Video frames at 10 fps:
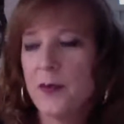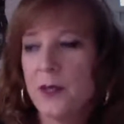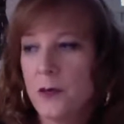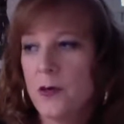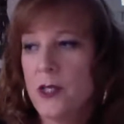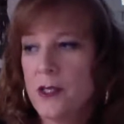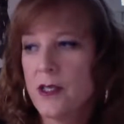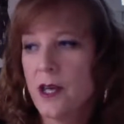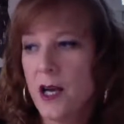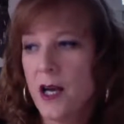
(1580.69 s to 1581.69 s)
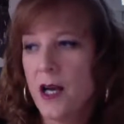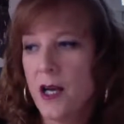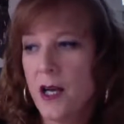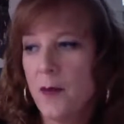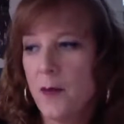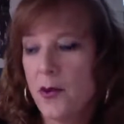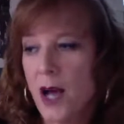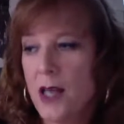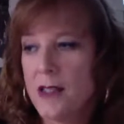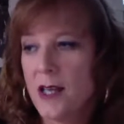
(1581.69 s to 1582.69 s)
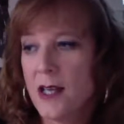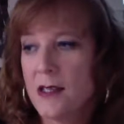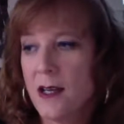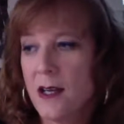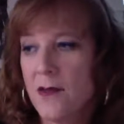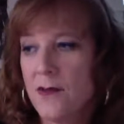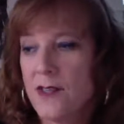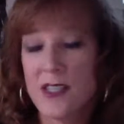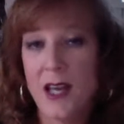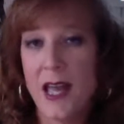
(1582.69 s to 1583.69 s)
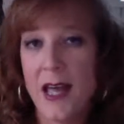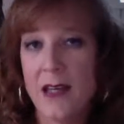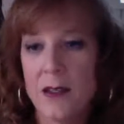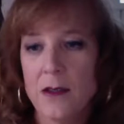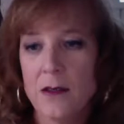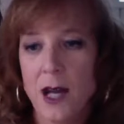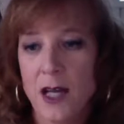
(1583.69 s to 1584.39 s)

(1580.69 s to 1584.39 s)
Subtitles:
The book was a process of, since I had